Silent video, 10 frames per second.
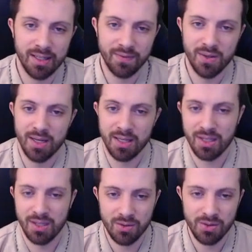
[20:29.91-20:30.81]
If you hit a
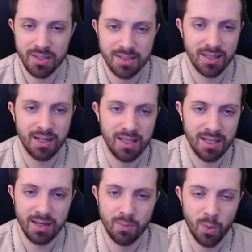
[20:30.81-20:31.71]
Q, you can start
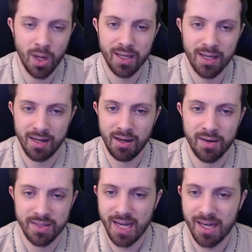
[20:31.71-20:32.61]
Eing and walking in and
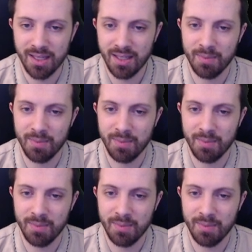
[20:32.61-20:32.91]
auto-attacking them.